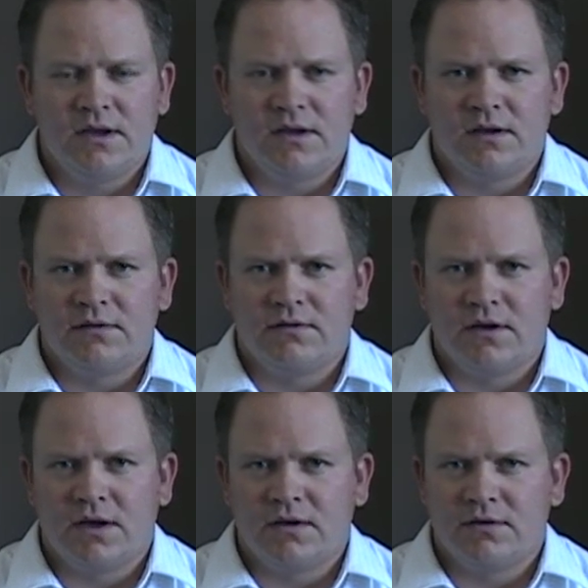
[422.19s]
is
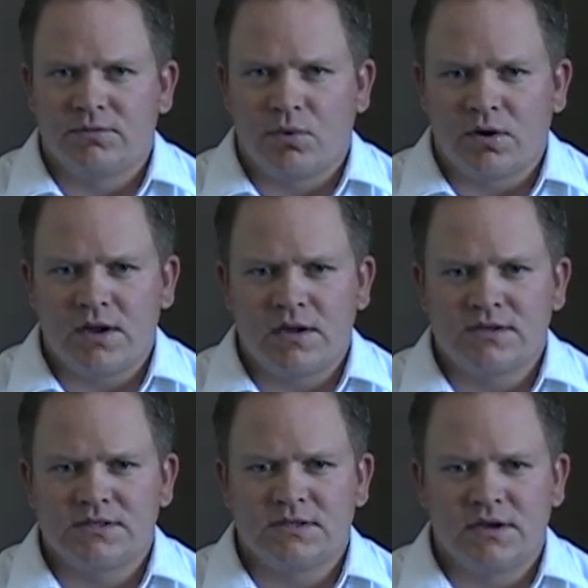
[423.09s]
working
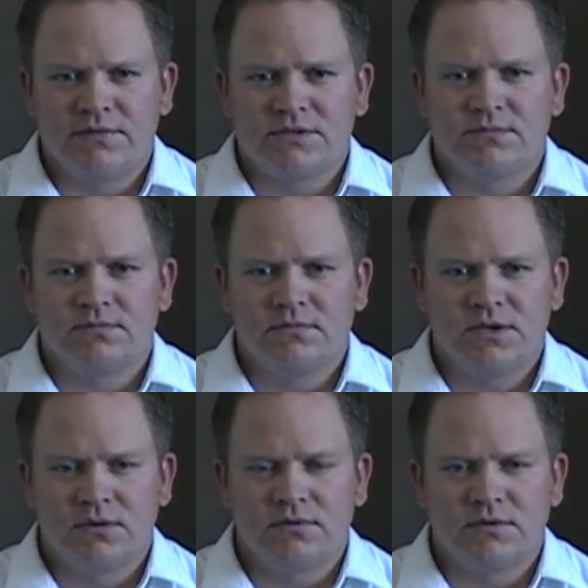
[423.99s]
is to give it some,
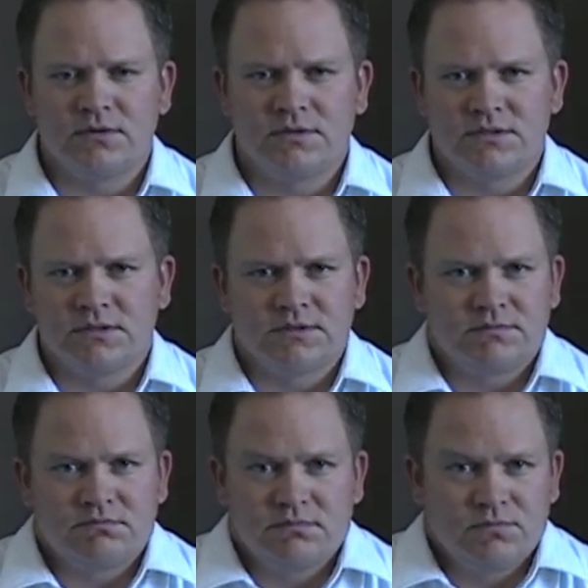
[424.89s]

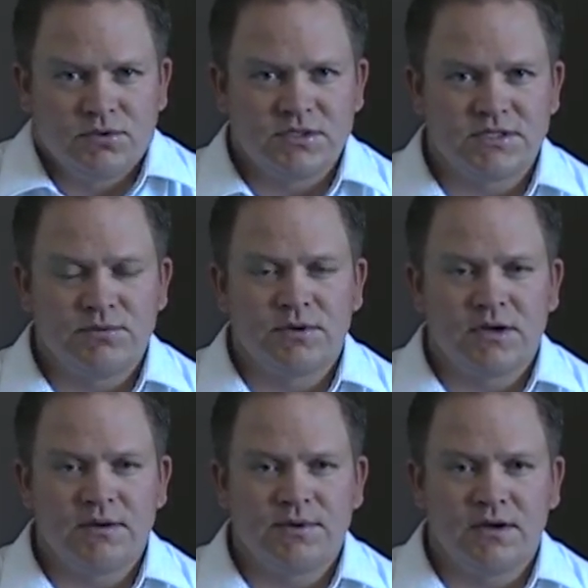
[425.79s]
we'll just see what
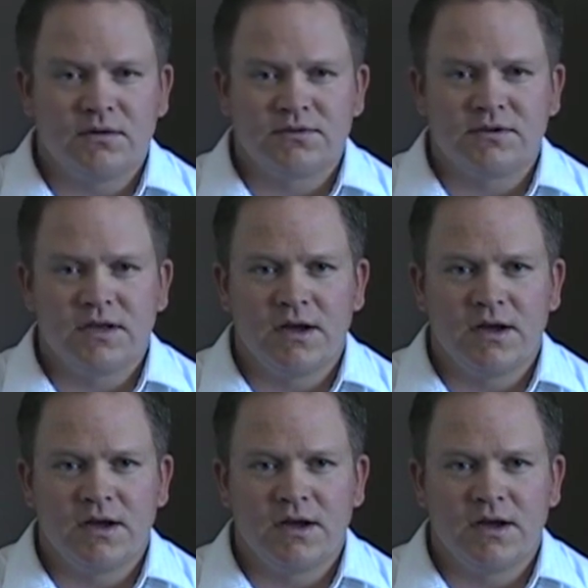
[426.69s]
time tells.